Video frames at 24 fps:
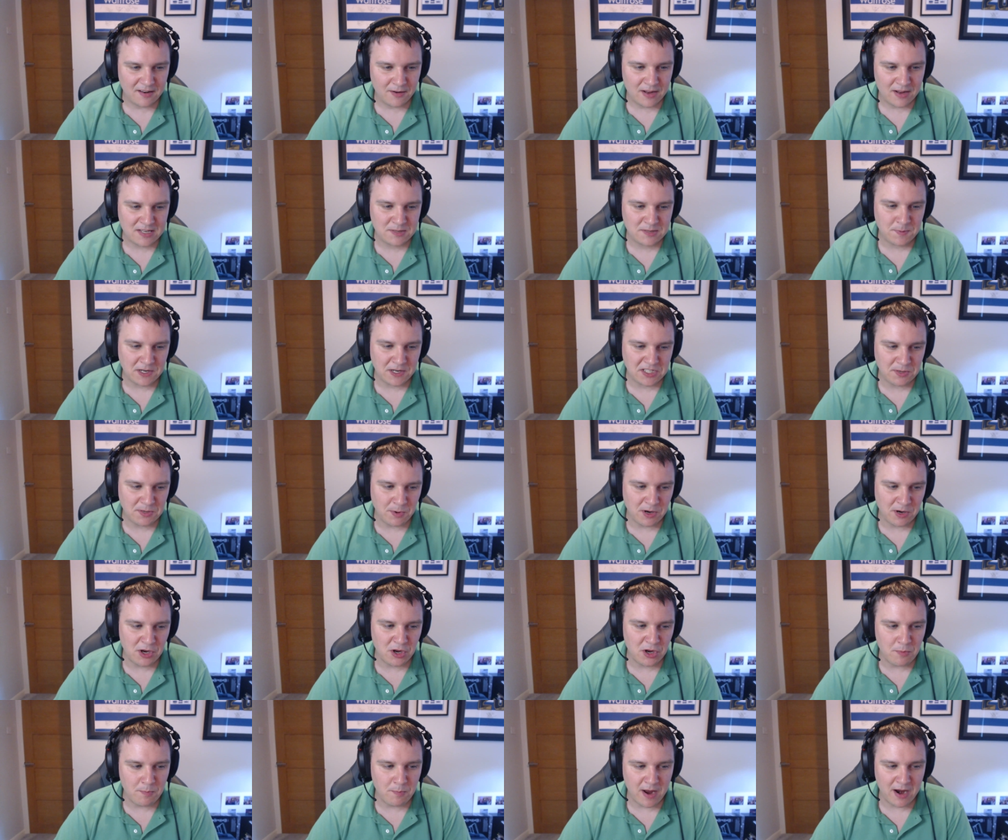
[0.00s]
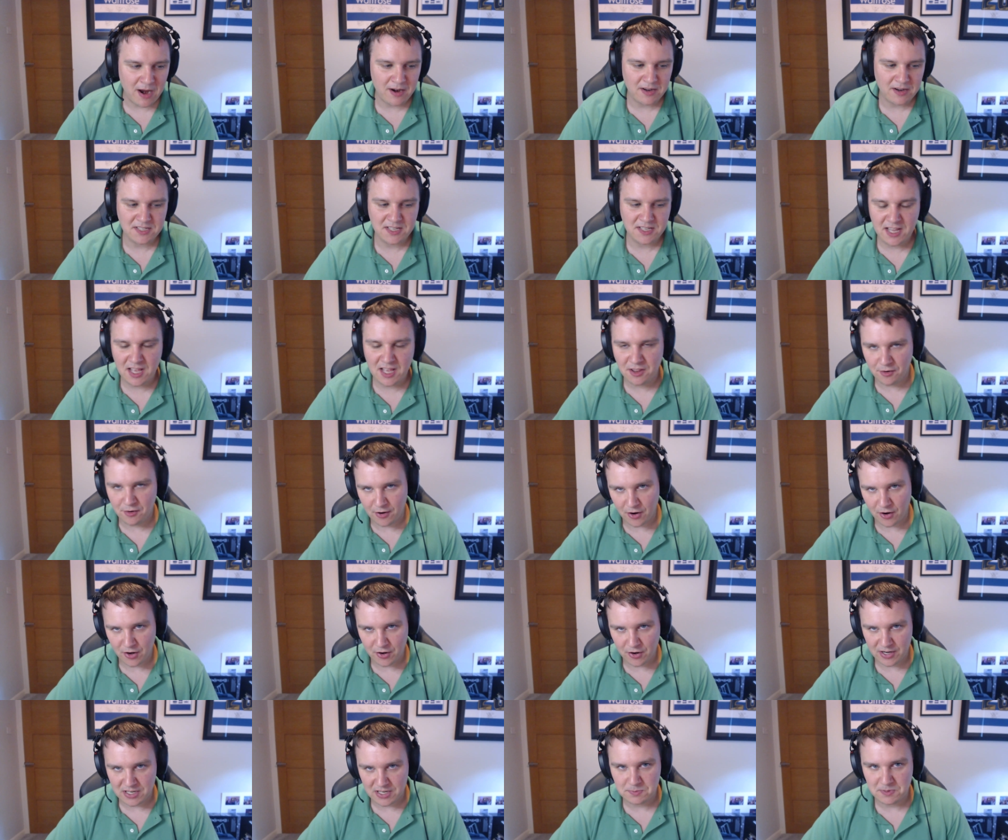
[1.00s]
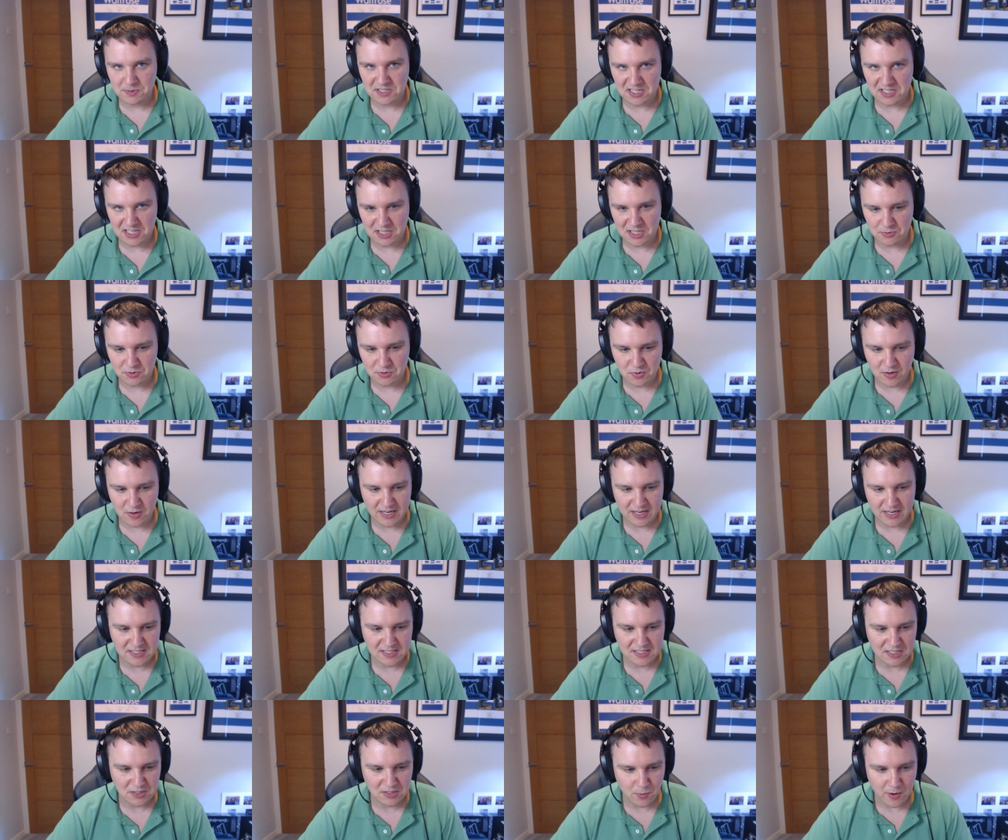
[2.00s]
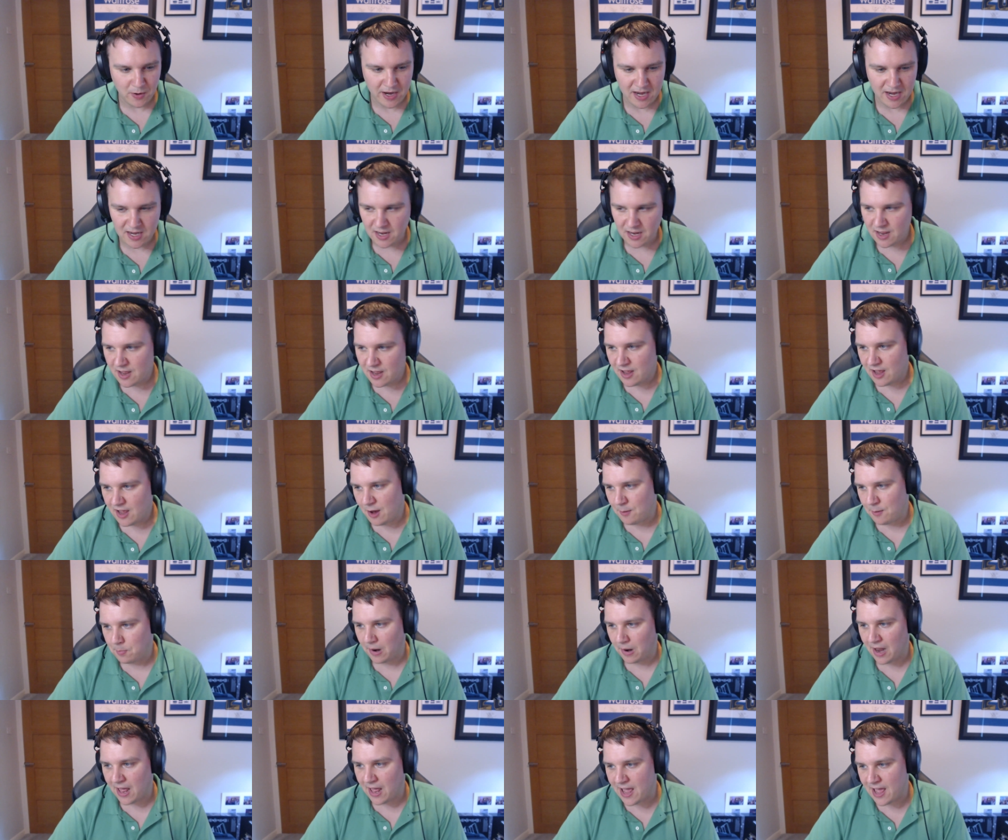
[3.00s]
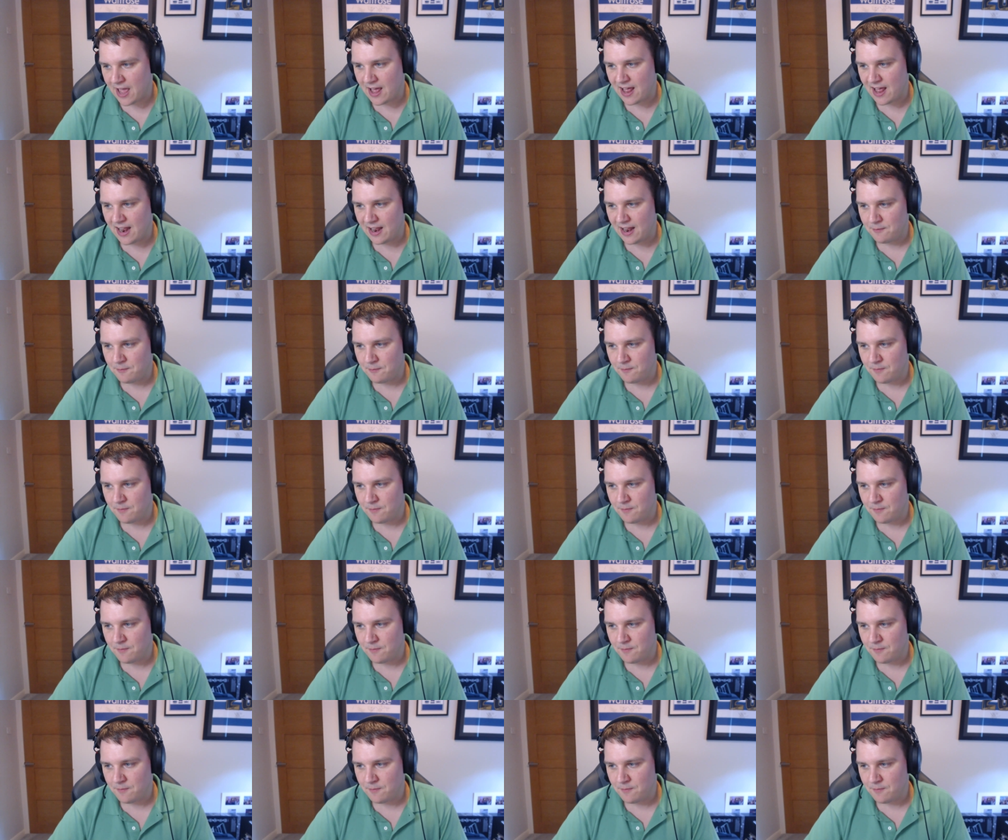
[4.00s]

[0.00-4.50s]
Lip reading: especially when you compare it to the other Icon SBC that was released this week, a player,